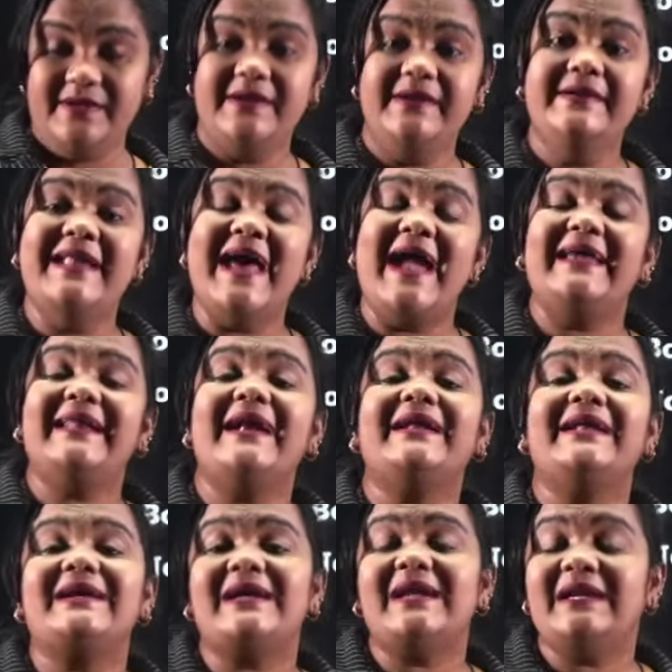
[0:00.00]
Direct
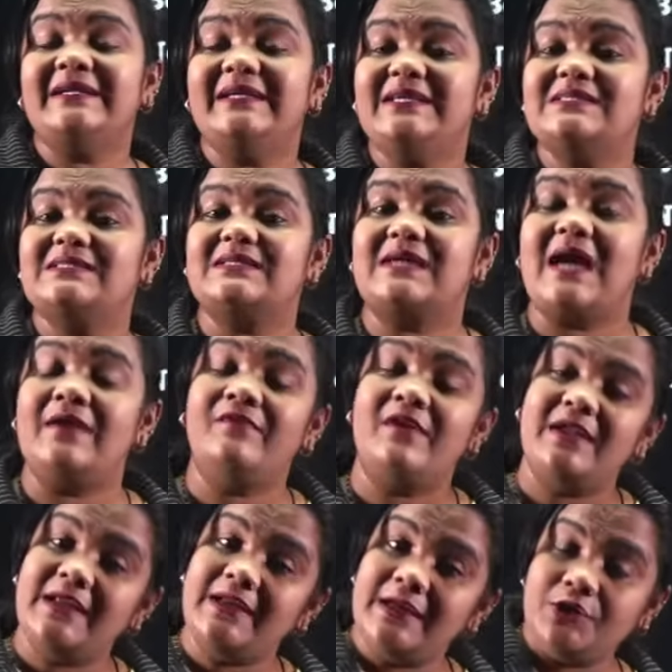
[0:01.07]
current is
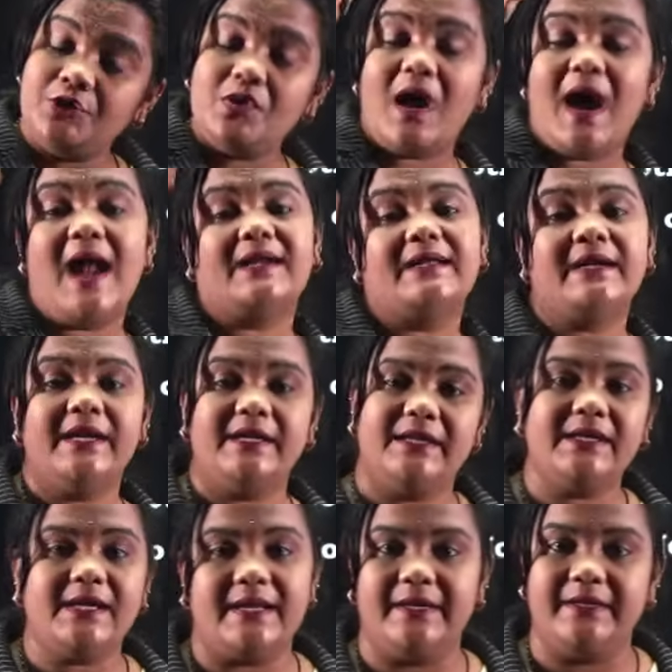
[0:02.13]
converting into alternating
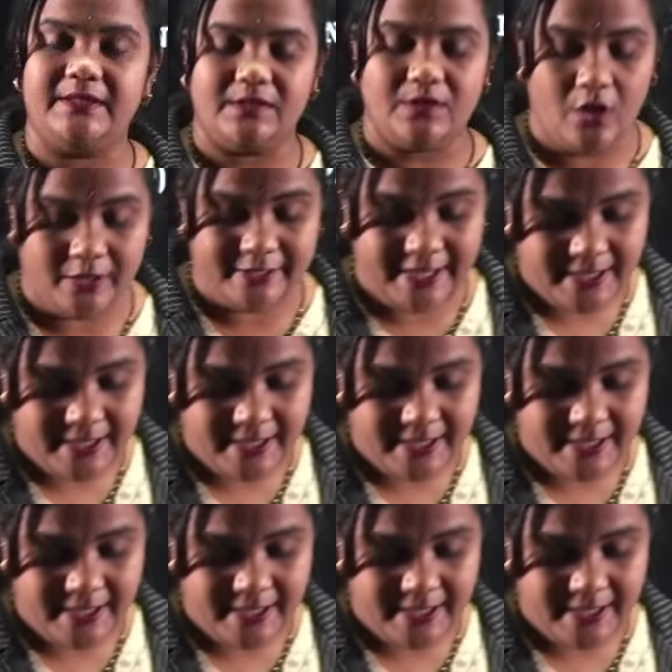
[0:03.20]
current. Okay.